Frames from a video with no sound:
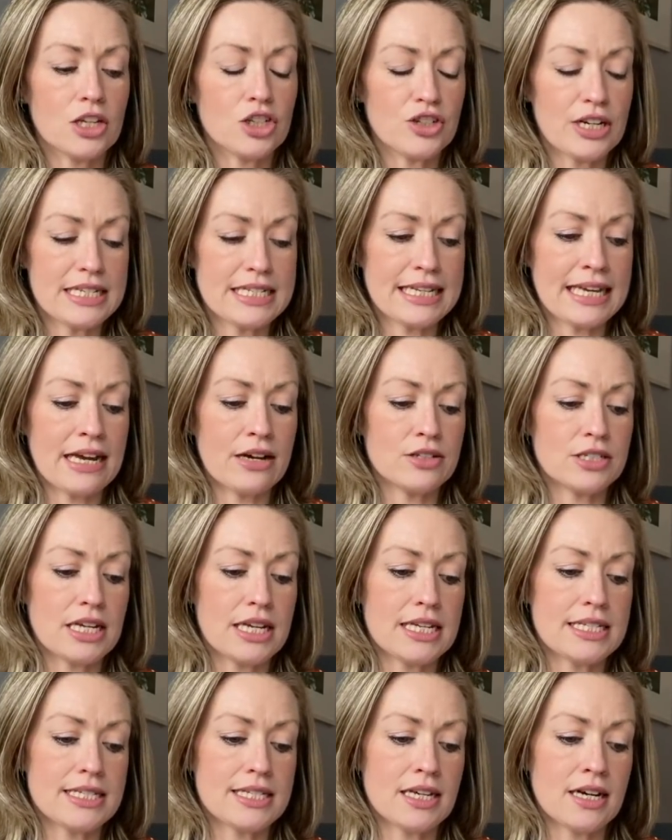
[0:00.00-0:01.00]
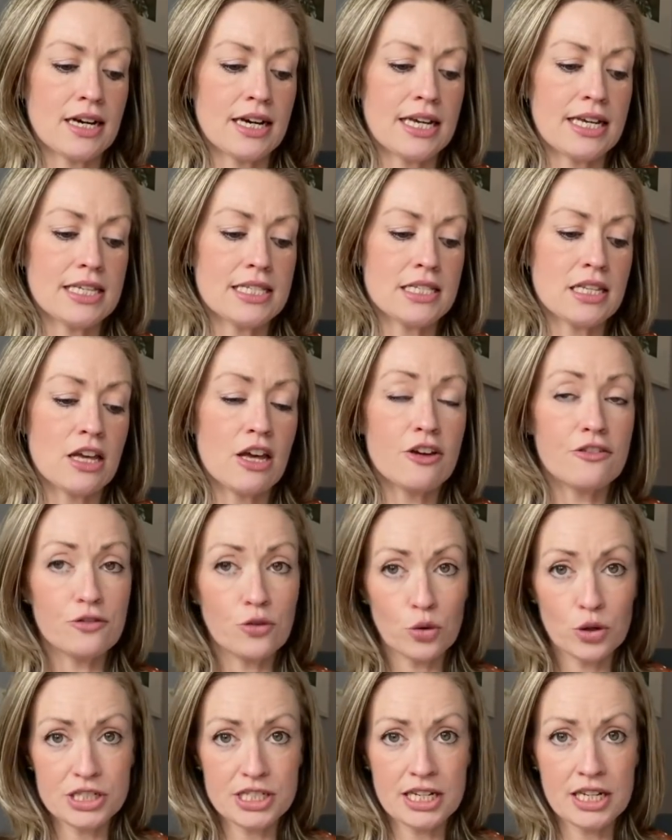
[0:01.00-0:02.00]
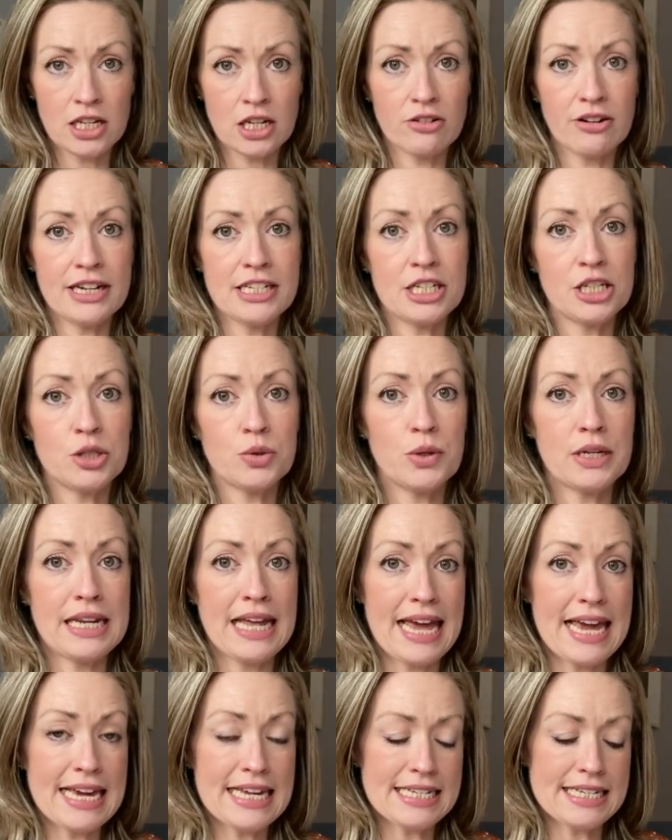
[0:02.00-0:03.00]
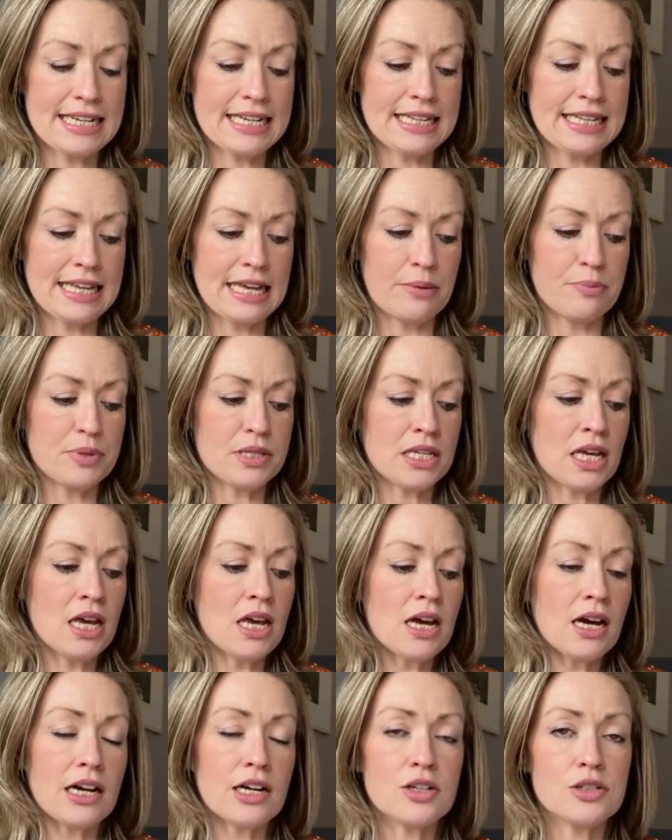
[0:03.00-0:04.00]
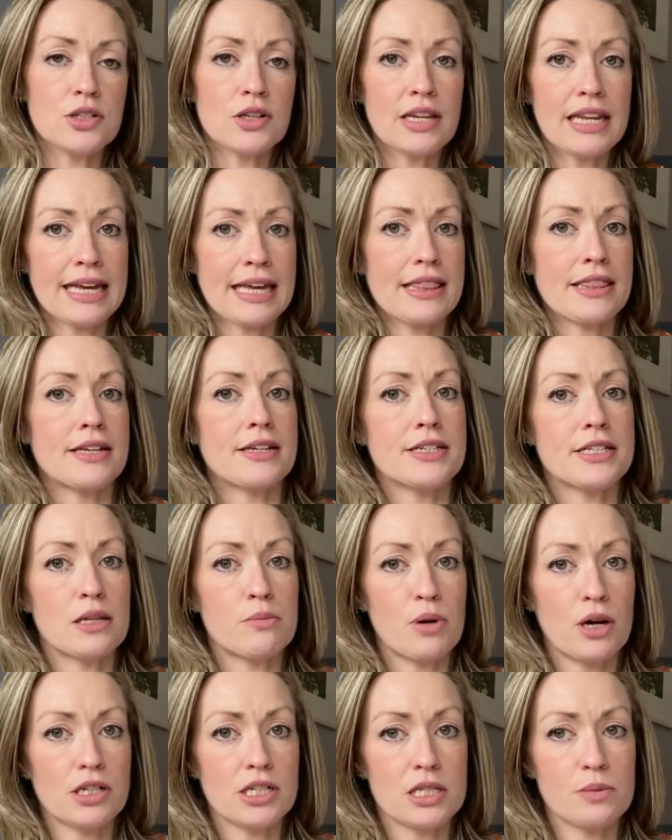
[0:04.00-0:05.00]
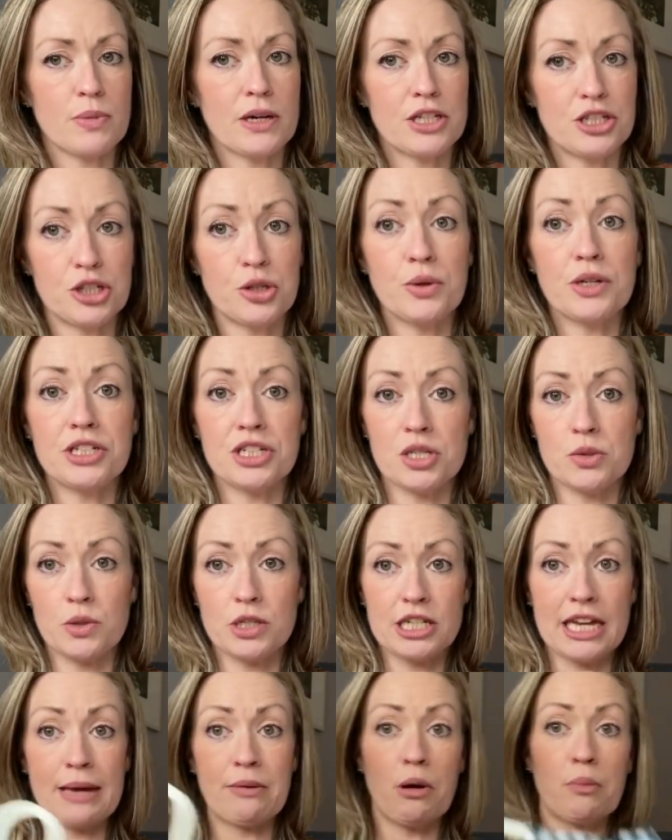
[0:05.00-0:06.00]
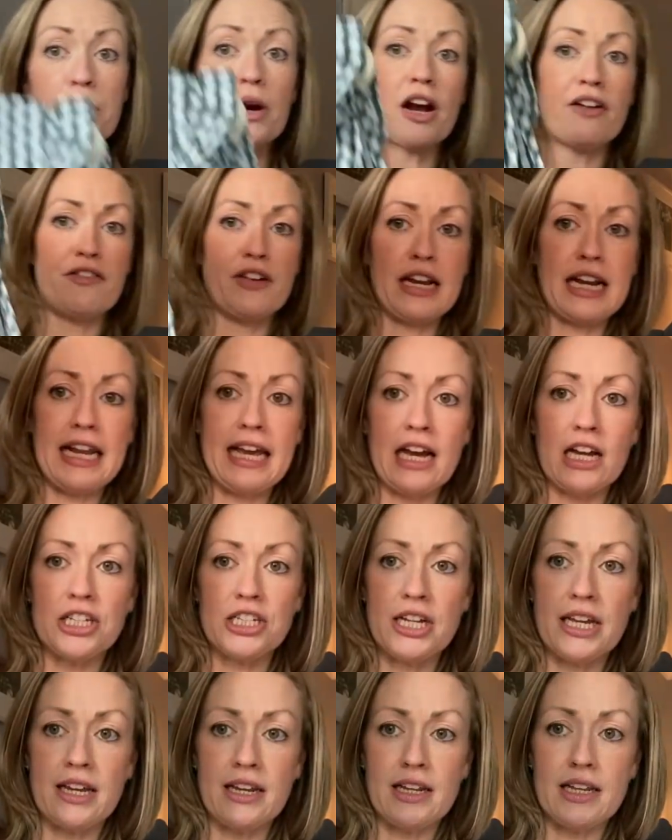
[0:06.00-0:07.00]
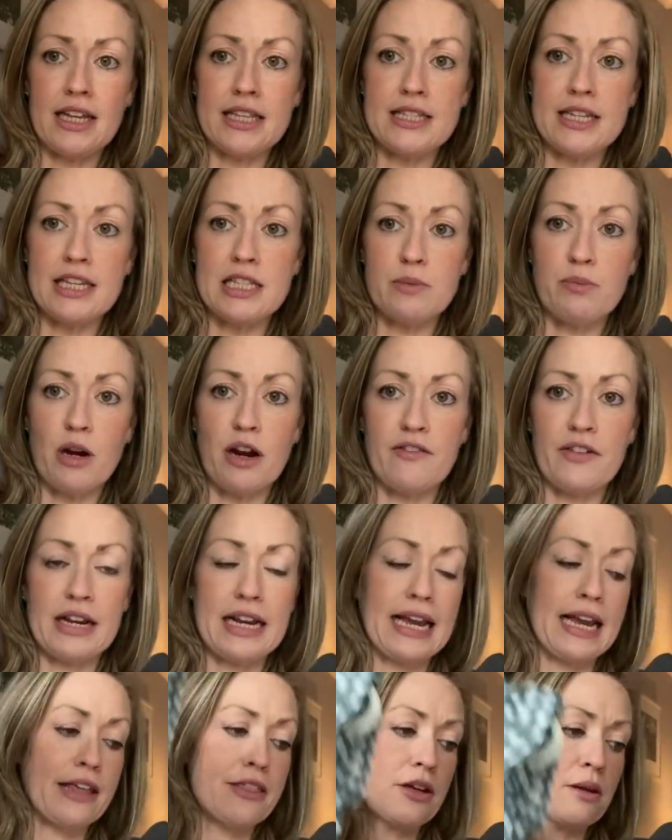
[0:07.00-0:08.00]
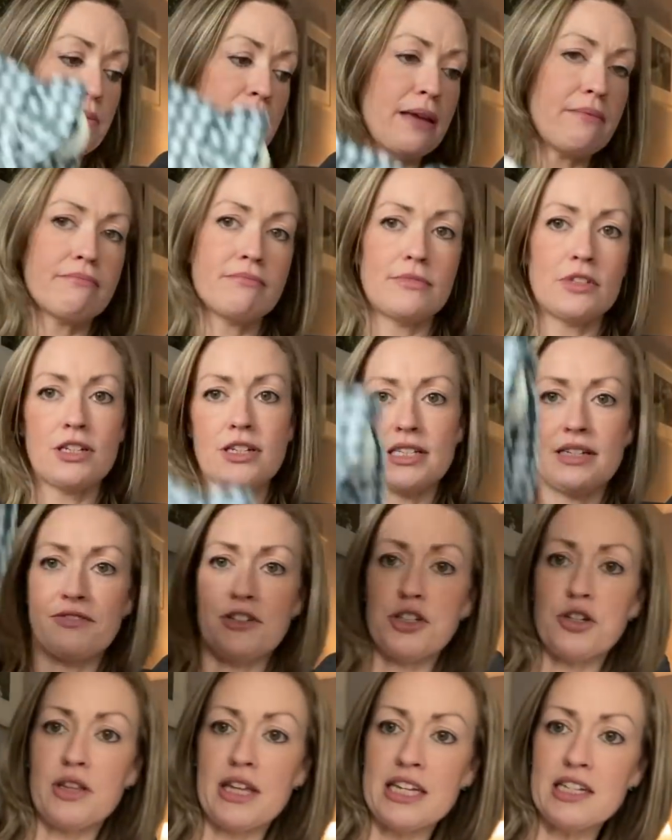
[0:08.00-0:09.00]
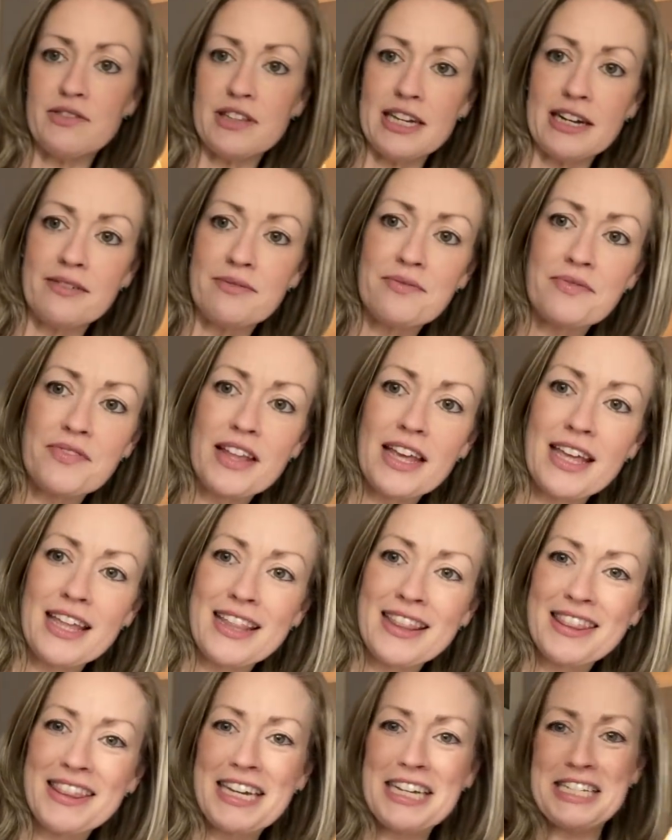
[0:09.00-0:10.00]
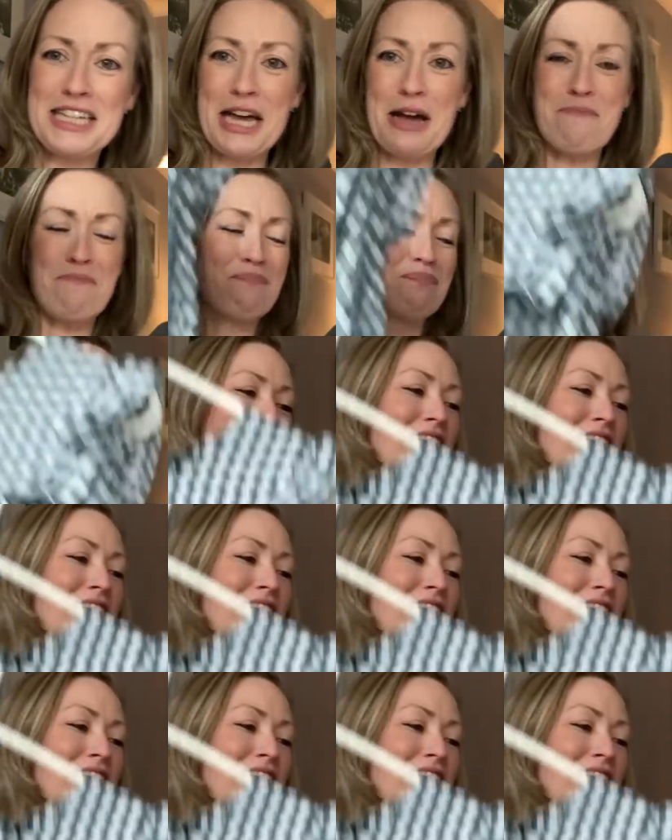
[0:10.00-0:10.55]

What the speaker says: tracing out a size 14 grading to an 18 in the hips. I also lengthened the bodice by 2 inches, which came up perfectly, actually, and it's a perfect length on me. I didn't even show the end of it there. There's the hem.